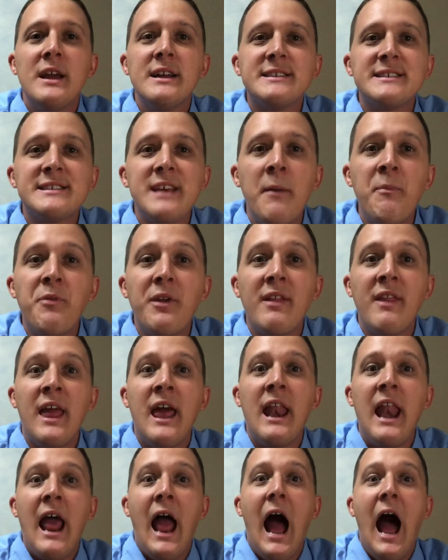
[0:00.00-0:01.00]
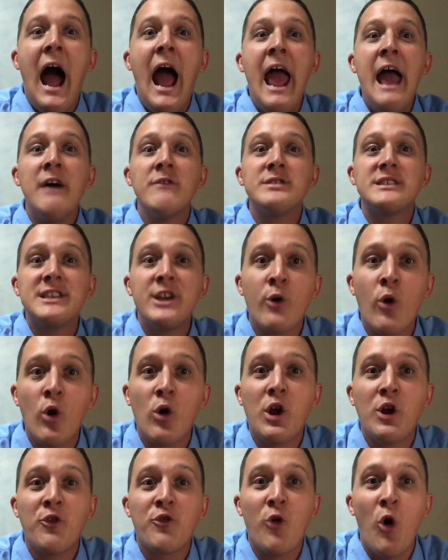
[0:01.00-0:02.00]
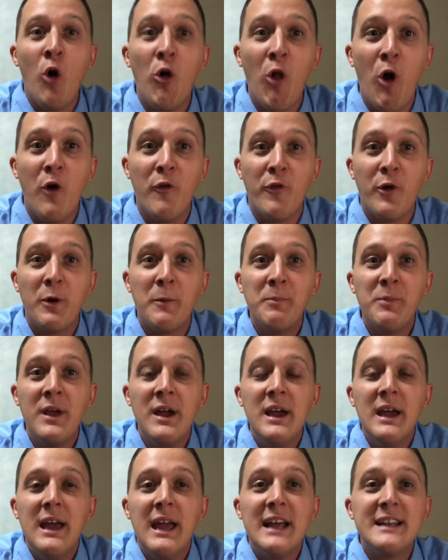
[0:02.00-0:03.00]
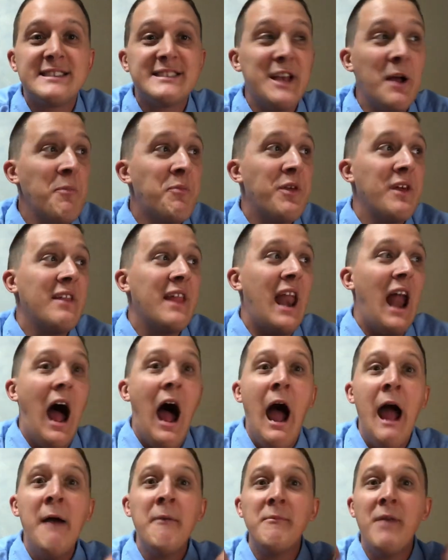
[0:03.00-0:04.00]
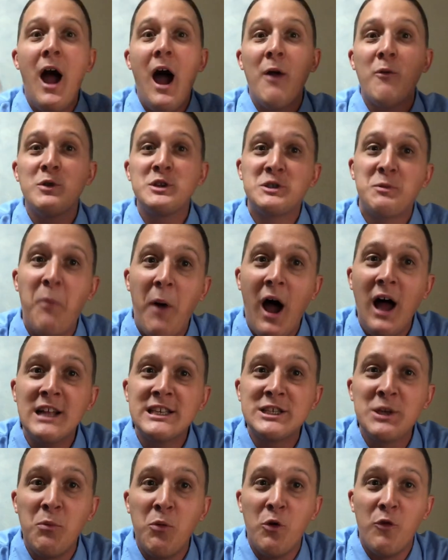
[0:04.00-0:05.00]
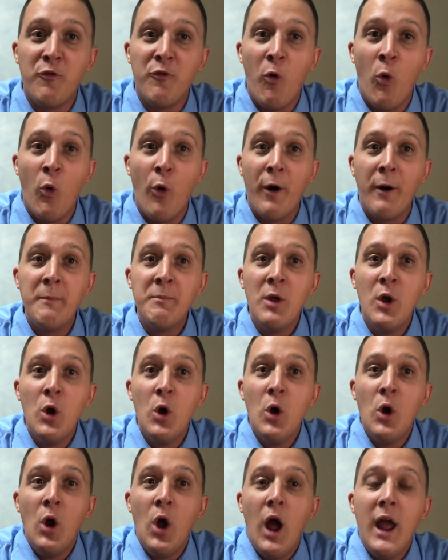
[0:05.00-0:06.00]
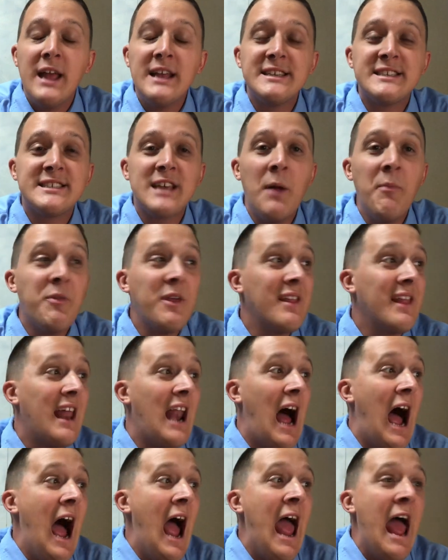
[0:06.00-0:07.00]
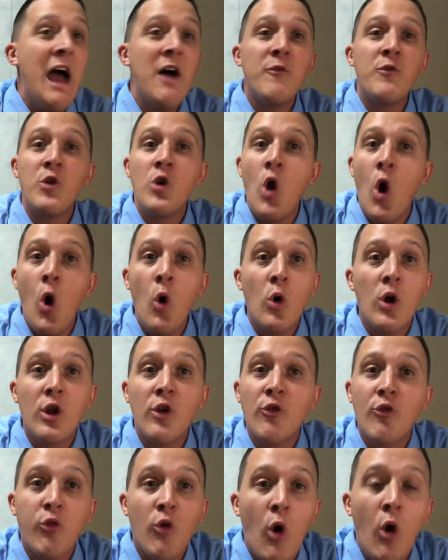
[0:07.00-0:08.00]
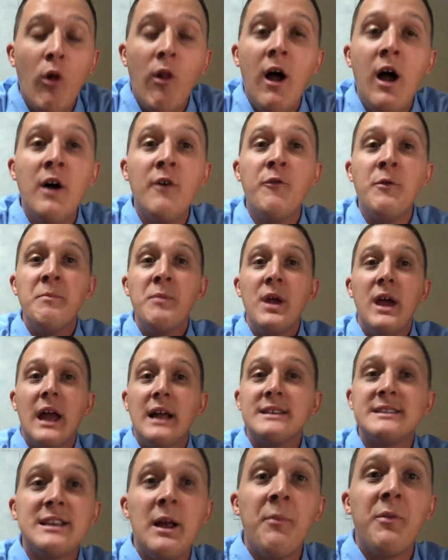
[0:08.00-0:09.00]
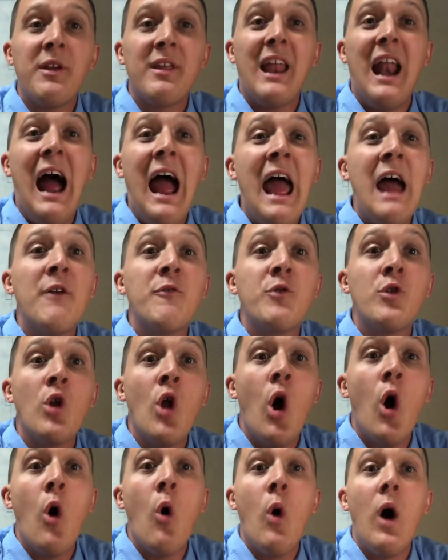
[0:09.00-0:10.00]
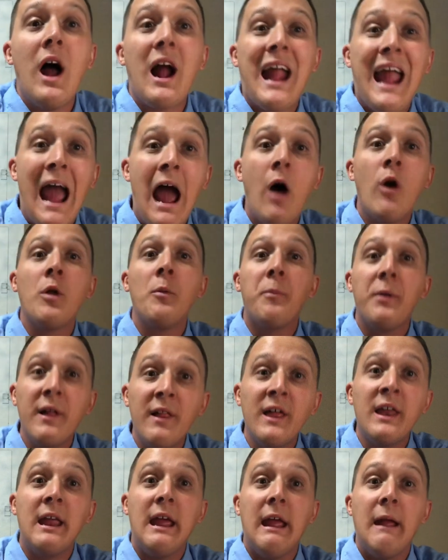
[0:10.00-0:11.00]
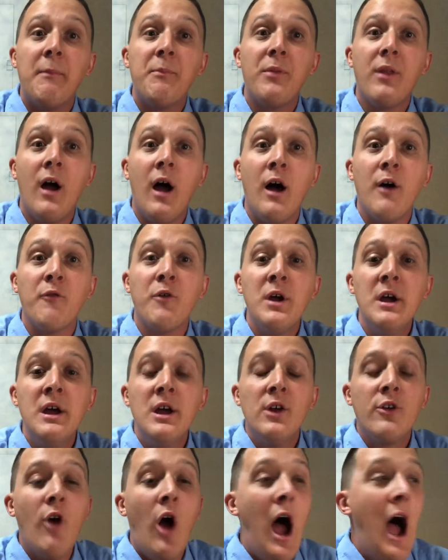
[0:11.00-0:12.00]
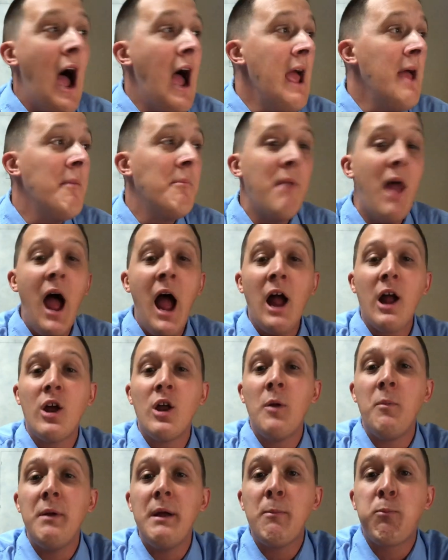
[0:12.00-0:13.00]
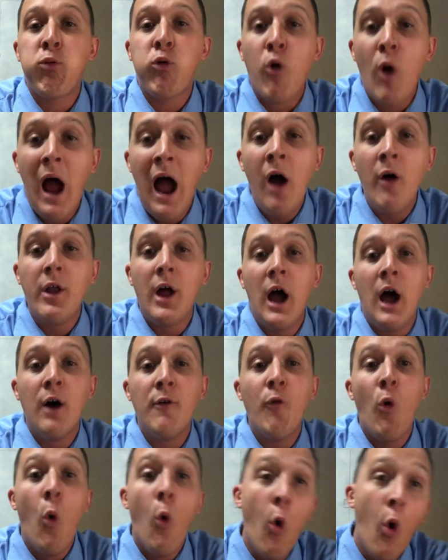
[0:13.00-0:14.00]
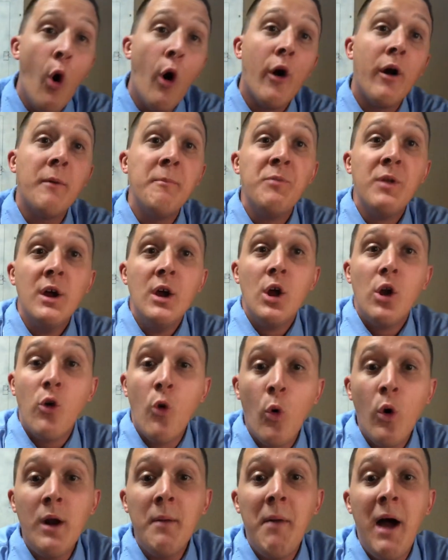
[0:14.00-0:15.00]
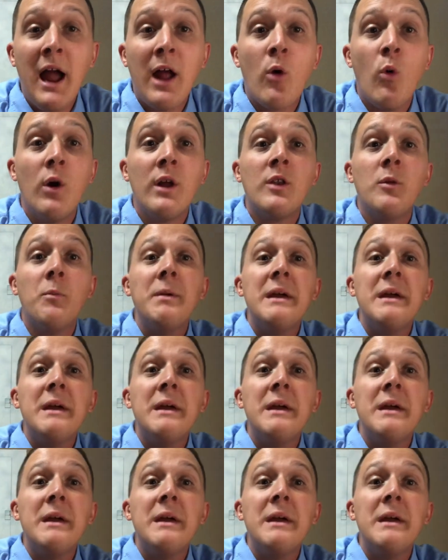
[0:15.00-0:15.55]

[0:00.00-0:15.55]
it's something that I have zero control over. It's something that I am not responsible for. It's something that I have no control of and something that I have no accountability of. So I am not going to be proud of nor am I going to